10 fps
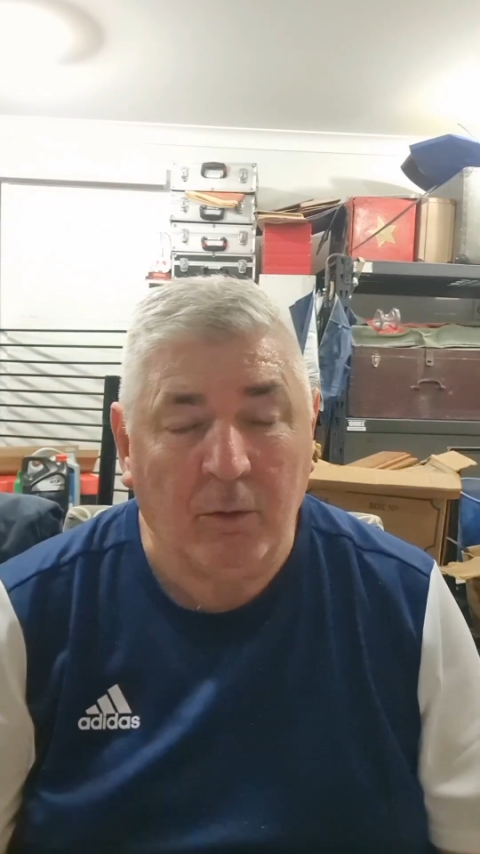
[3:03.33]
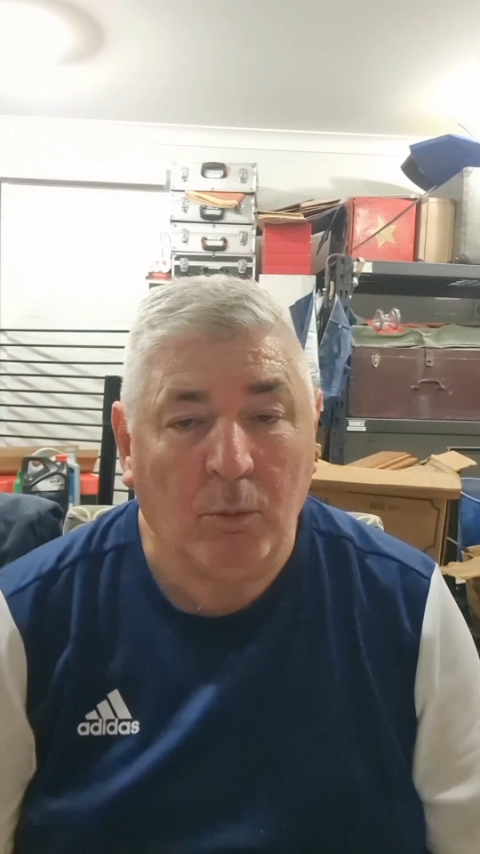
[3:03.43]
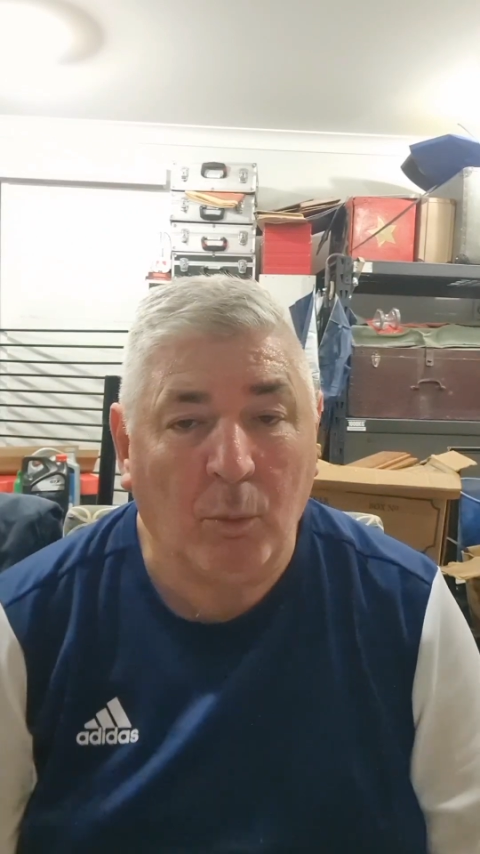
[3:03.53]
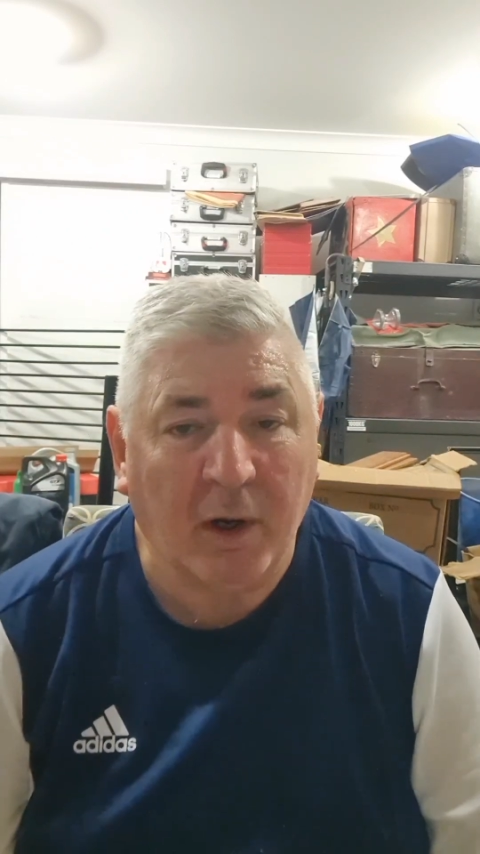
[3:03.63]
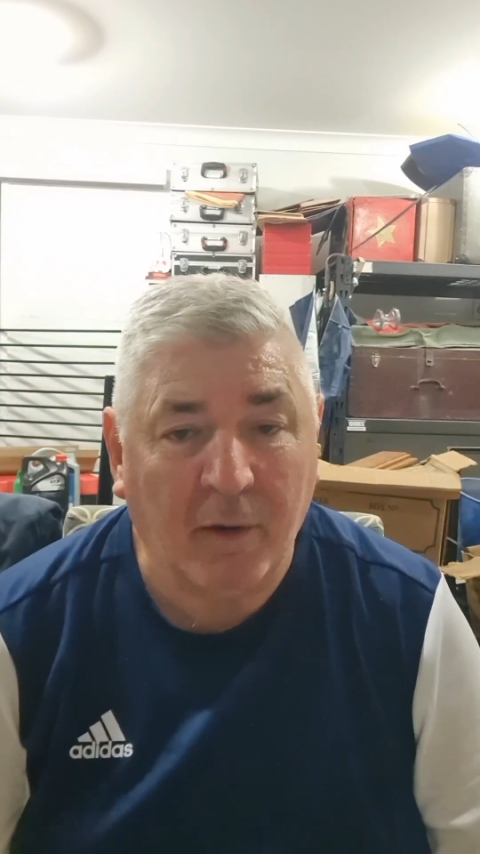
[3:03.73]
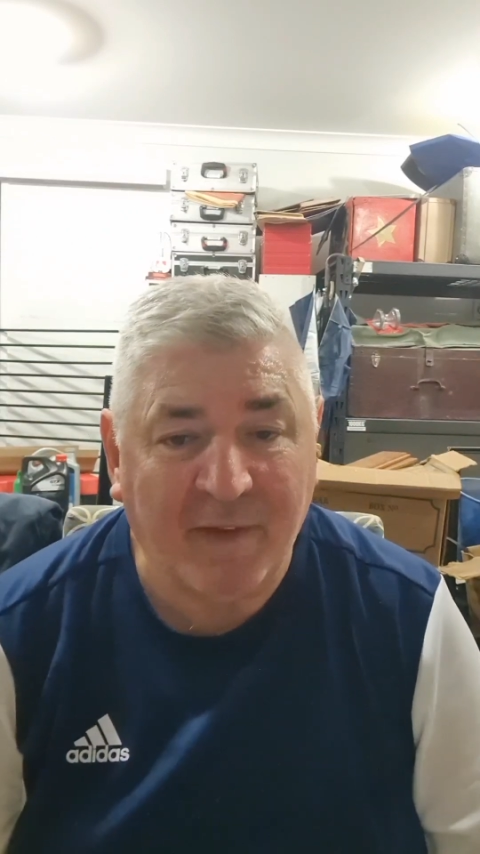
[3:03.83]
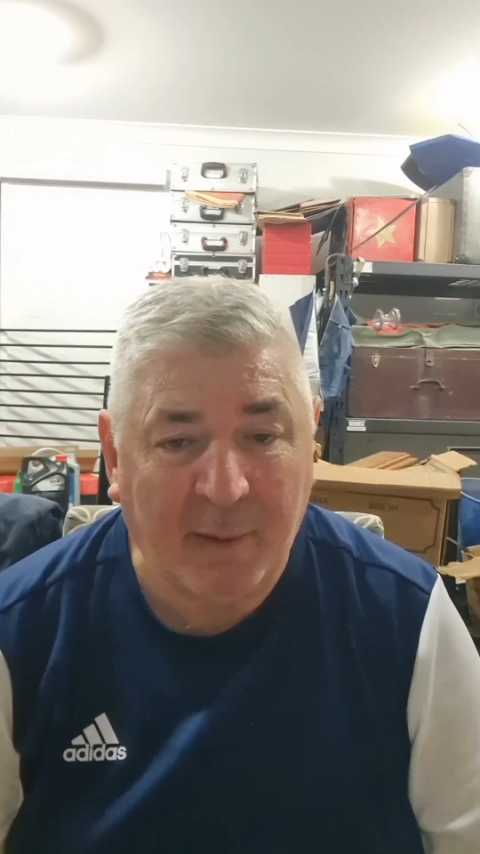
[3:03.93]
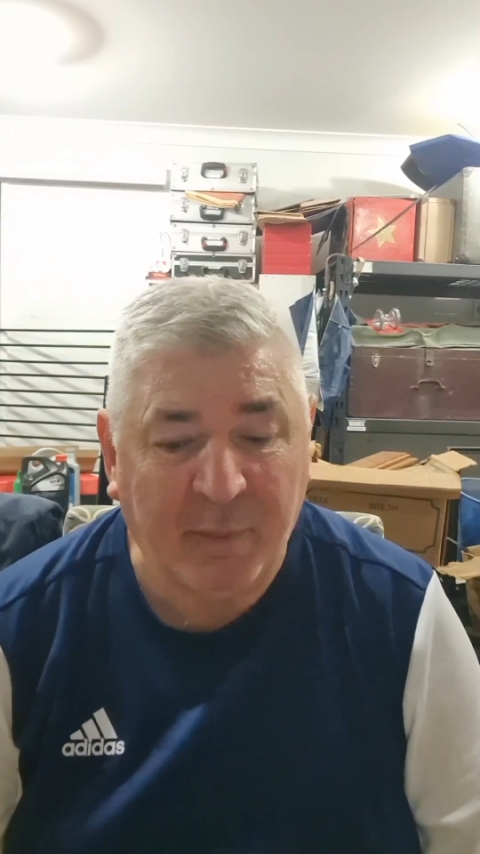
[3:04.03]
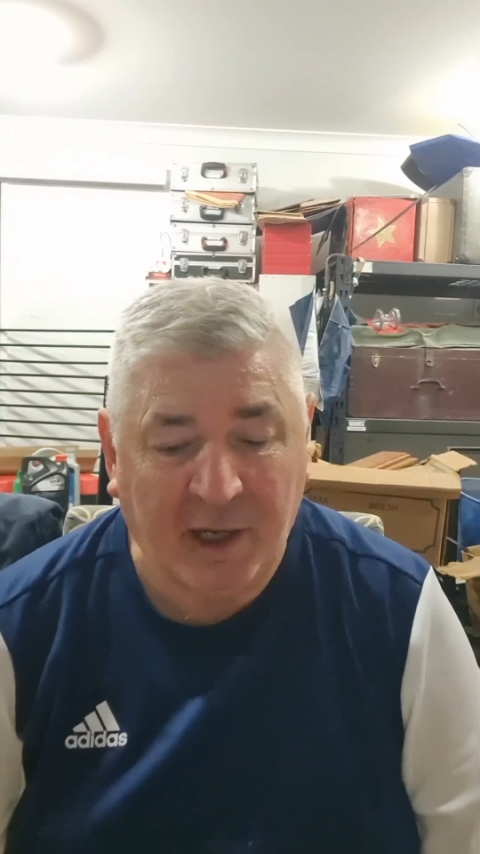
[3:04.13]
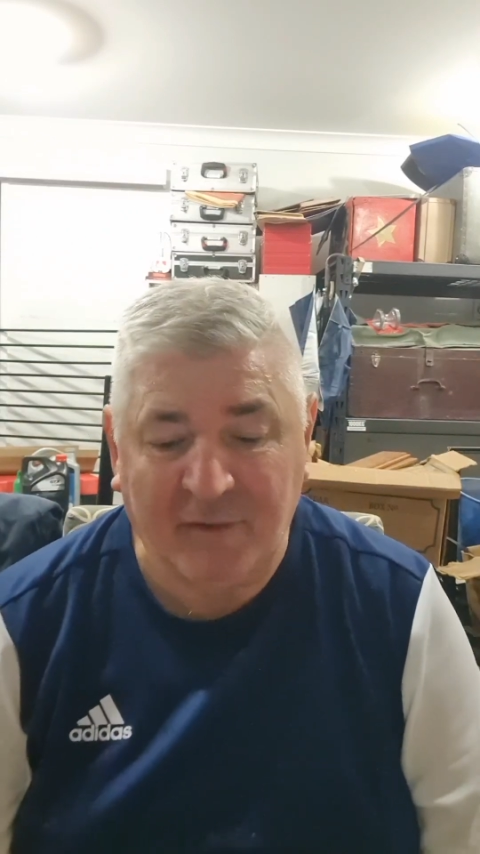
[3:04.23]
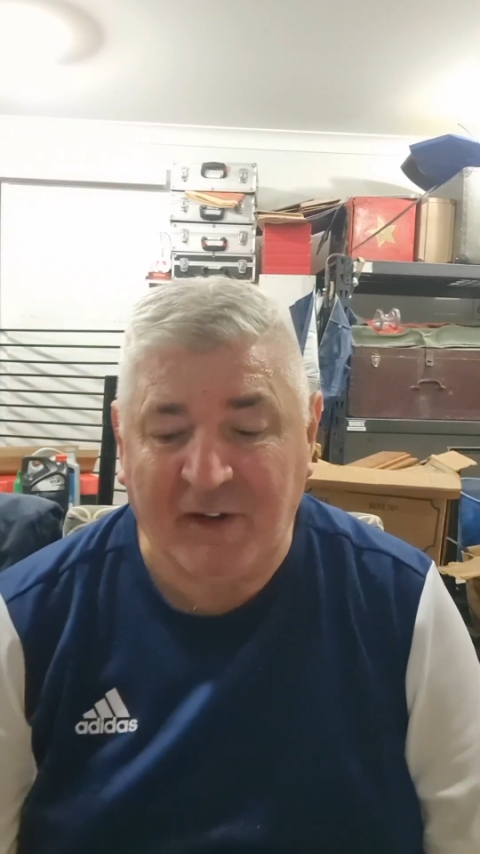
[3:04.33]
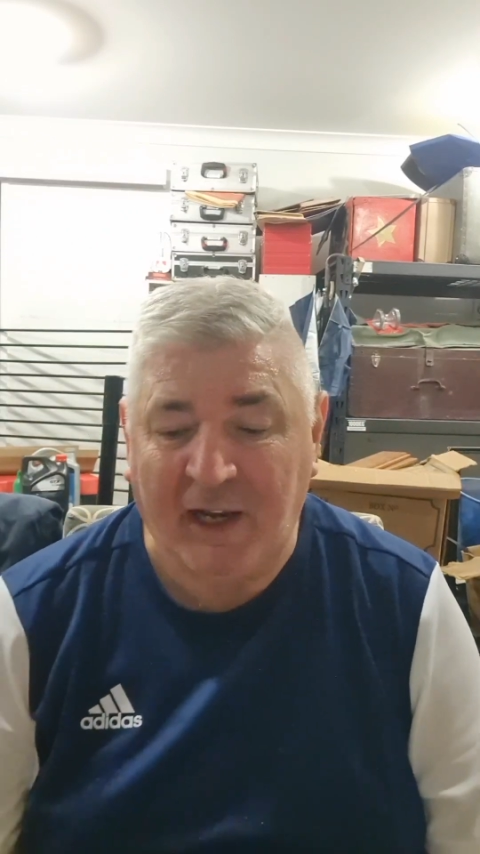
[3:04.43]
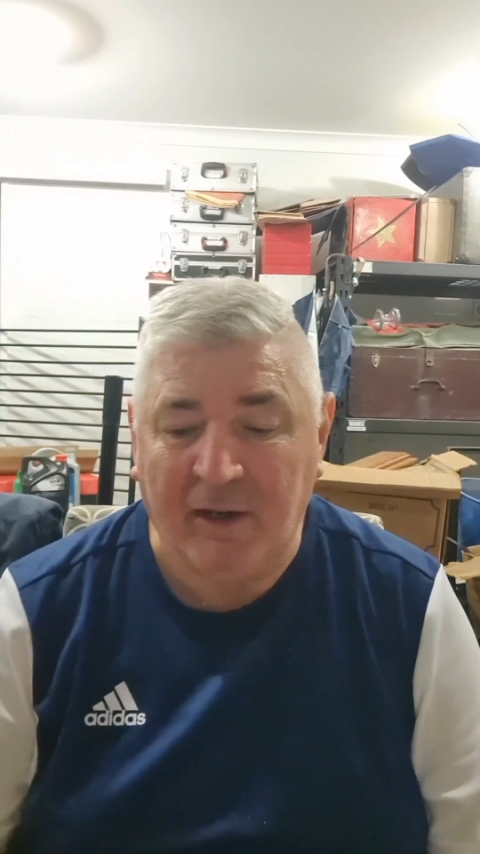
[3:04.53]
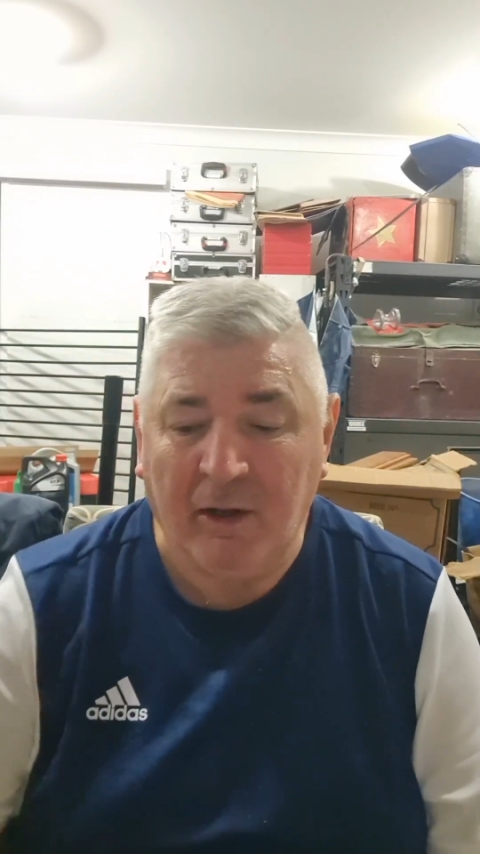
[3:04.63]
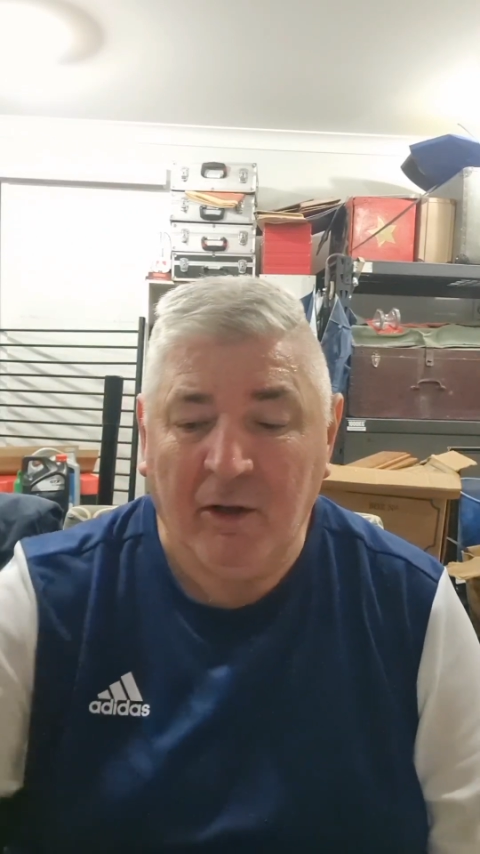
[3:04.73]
one on that panel van.